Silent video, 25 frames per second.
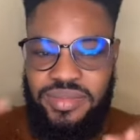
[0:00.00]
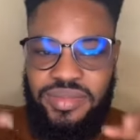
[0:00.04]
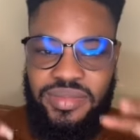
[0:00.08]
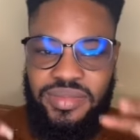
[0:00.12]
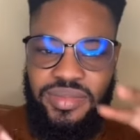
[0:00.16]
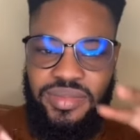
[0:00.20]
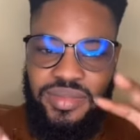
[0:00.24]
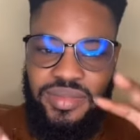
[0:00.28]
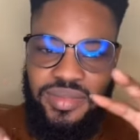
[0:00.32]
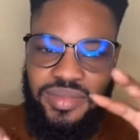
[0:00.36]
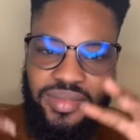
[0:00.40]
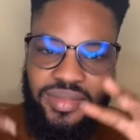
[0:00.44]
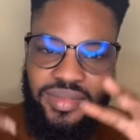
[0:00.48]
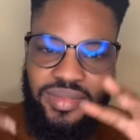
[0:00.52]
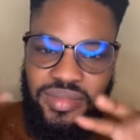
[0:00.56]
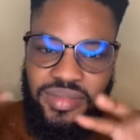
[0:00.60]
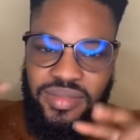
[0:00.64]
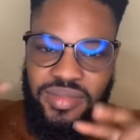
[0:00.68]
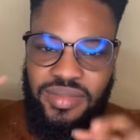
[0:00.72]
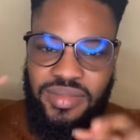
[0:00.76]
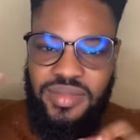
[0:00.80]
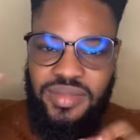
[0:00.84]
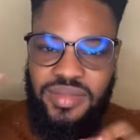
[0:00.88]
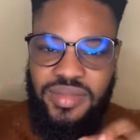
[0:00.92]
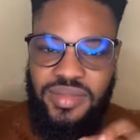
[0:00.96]
Yeah,
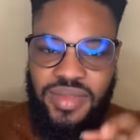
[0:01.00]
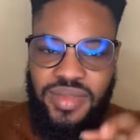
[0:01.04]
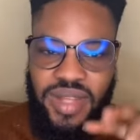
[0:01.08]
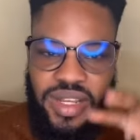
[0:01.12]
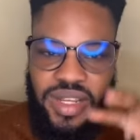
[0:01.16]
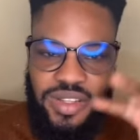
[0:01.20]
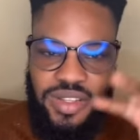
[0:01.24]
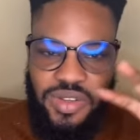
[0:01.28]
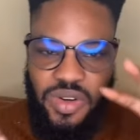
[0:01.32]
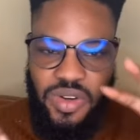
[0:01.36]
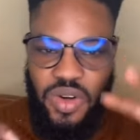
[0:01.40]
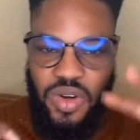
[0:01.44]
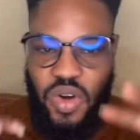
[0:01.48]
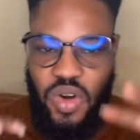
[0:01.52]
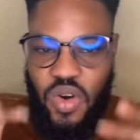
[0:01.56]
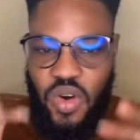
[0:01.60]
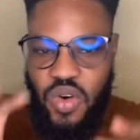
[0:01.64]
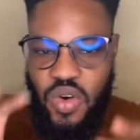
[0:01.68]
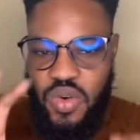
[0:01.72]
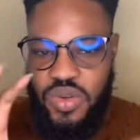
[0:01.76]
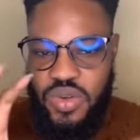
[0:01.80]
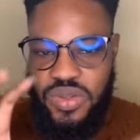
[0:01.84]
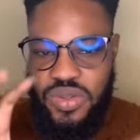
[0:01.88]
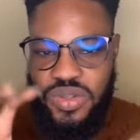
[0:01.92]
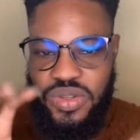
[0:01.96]
So
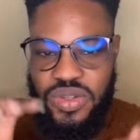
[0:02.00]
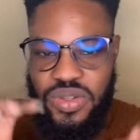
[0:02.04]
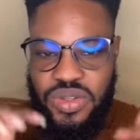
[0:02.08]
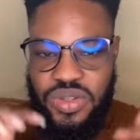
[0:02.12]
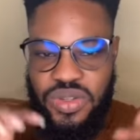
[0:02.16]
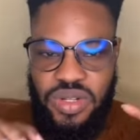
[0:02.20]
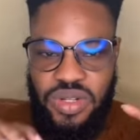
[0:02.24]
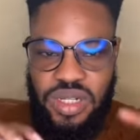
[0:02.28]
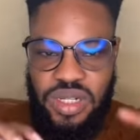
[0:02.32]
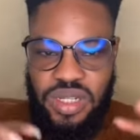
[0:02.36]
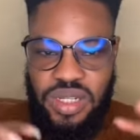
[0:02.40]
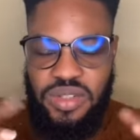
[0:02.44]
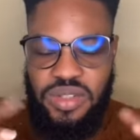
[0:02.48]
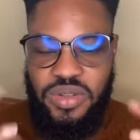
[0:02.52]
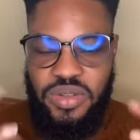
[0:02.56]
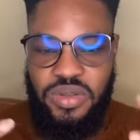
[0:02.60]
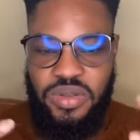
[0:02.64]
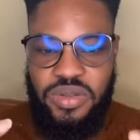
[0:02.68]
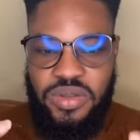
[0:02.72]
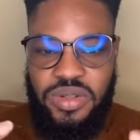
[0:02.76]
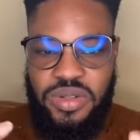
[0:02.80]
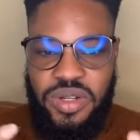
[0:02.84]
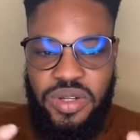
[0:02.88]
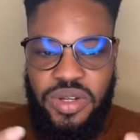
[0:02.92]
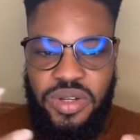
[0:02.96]
close.
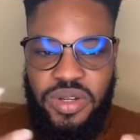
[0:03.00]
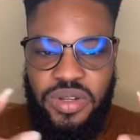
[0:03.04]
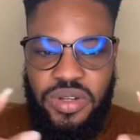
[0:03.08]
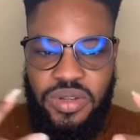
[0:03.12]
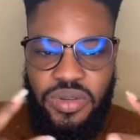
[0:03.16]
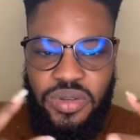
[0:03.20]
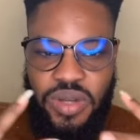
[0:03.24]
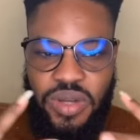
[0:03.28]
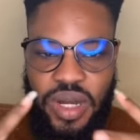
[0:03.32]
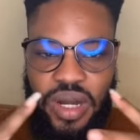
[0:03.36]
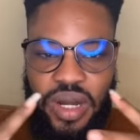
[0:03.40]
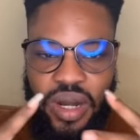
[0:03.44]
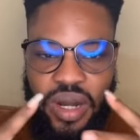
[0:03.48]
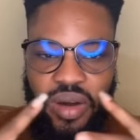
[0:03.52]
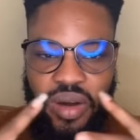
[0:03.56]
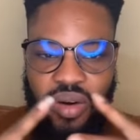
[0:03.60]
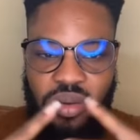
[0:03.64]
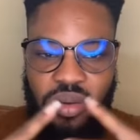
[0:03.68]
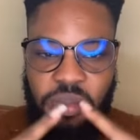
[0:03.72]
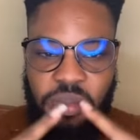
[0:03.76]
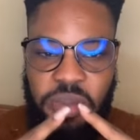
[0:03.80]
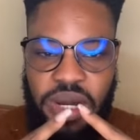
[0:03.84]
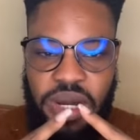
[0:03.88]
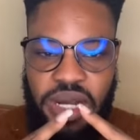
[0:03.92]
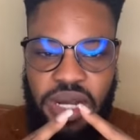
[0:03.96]
So you can
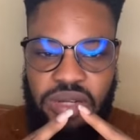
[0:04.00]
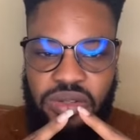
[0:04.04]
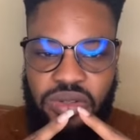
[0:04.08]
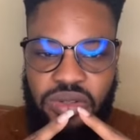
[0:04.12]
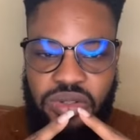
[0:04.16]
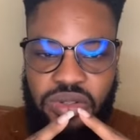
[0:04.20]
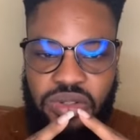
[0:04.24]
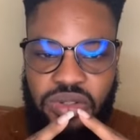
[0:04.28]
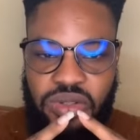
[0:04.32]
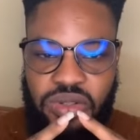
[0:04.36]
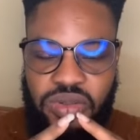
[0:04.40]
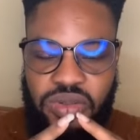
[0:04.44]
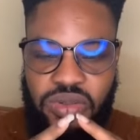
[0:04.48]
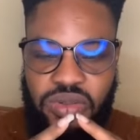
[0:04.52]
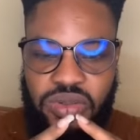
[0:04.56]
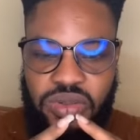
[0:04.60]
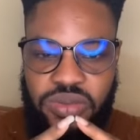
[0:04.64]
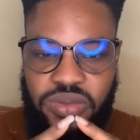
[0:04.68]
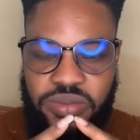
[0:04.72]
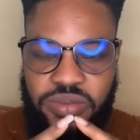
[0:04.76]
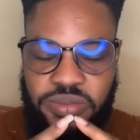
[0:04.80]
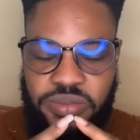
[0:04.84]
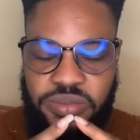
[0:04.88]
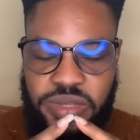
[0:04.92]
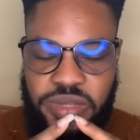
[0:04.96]
combine those two
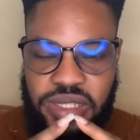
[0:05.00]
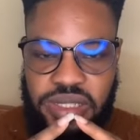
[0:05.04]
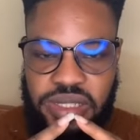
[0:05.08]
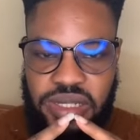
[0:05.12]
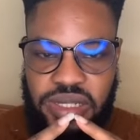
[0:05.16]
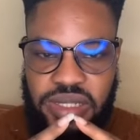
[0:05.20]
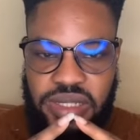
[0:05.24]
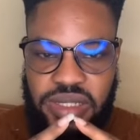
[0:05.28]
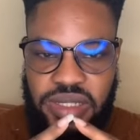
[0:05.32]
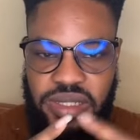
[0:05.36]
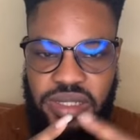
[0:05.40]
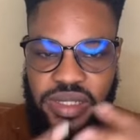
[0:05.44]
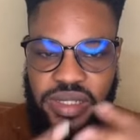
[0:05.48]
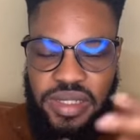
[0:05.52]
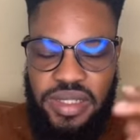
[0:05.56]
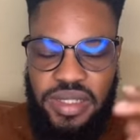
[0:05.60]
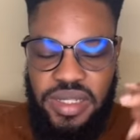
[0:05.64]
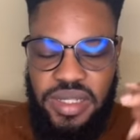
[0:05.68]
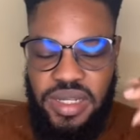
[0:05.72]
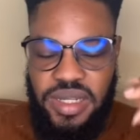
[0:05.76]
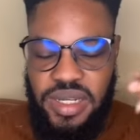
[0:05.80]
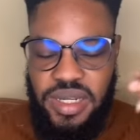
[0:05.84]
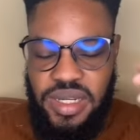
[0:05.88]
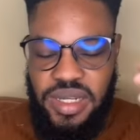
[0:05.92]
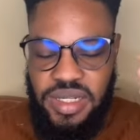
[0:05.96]
businesses.
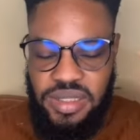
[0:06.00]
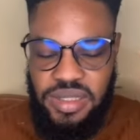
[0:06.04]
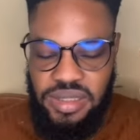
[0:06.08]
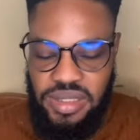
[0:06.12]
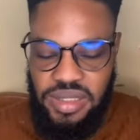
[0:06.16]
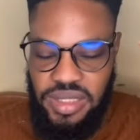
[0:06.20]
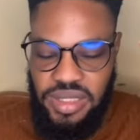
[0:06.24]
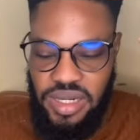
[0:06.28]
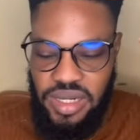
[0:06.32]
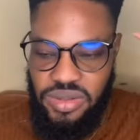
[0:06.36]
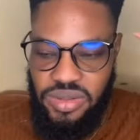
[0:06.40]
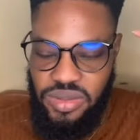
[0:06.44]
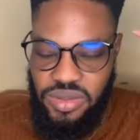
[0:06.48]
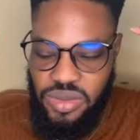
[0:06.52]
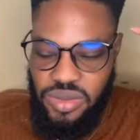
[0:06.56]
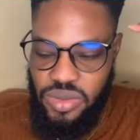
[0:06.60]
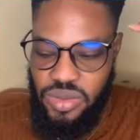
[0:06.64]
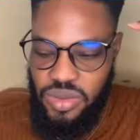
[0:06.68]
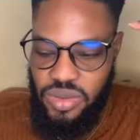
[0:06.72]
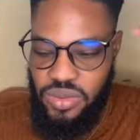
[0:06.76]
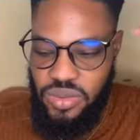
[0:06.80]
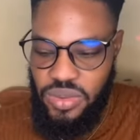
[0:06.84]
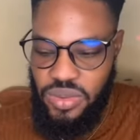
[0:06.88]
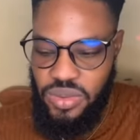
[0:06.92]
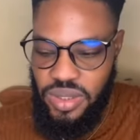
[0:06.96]
Then I also
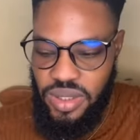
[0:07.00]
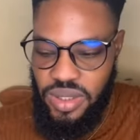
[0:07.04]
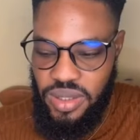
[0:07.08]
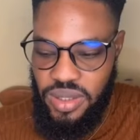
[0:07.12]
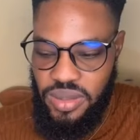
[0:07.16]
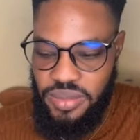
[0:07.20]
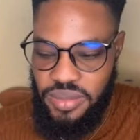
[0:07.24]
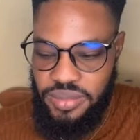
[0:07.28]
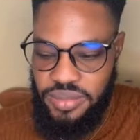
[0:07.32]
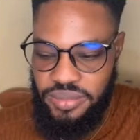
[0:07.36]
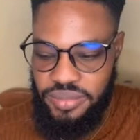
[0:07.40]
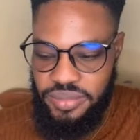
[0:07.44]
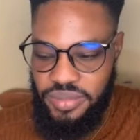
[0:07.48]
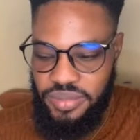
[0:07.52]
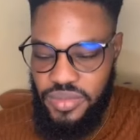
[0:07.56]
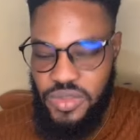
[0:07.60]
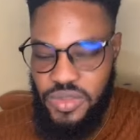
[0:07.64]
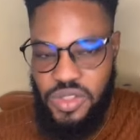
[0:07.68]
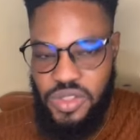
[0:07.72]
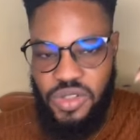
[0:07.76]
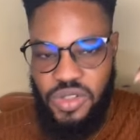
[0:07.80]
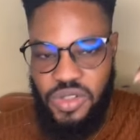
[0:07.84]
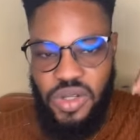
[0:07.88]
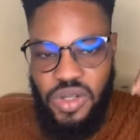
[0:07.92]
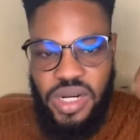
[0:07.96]
um,
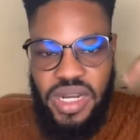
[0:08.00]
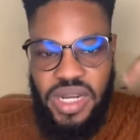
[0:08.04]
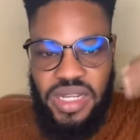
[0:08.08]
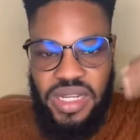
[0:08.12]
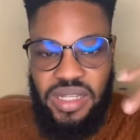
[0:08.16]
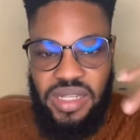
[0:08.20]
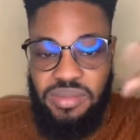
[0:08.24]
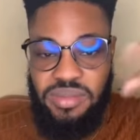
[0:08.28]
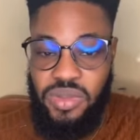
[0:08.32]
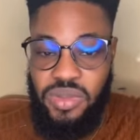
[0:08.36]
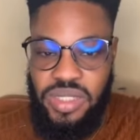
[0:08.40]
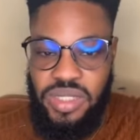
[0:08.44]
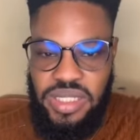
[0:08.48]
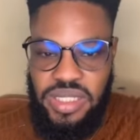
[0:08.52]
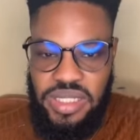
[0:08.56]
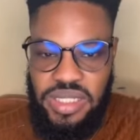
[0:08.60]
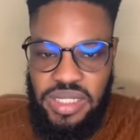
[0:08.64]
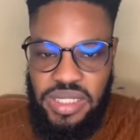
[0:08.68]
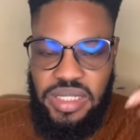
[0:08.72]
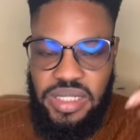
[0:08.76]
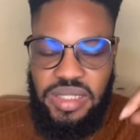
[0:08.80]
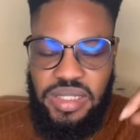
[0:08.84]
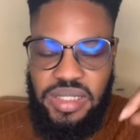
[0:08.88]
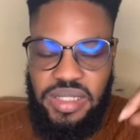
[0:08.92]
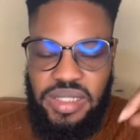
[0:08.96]
saw like a
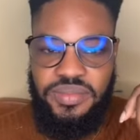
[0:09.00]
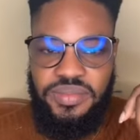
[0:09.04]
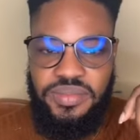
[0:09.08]
boutique.